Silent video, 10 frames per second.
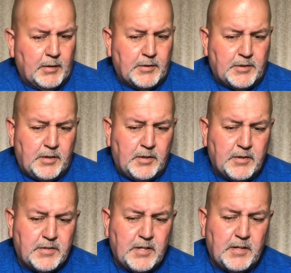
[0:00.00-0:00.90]
So you can
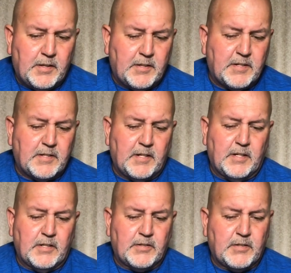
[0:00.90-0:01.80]
see that this thing
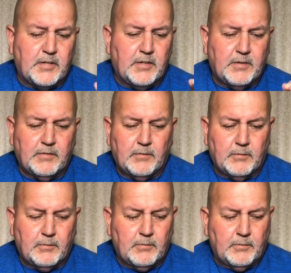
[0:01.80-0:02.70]
is
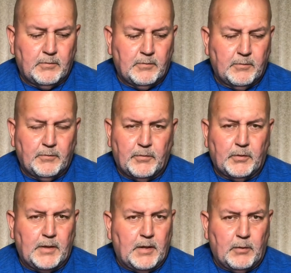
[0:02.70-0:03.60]

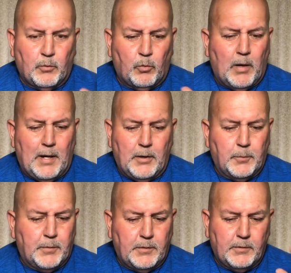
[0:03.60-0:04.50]
fully wide
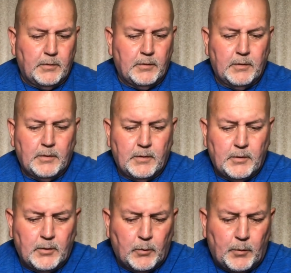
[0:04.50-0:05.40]
open
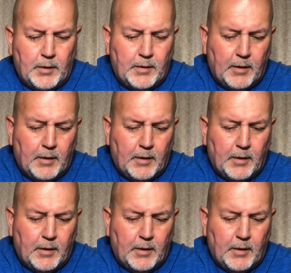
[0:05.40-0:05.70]
when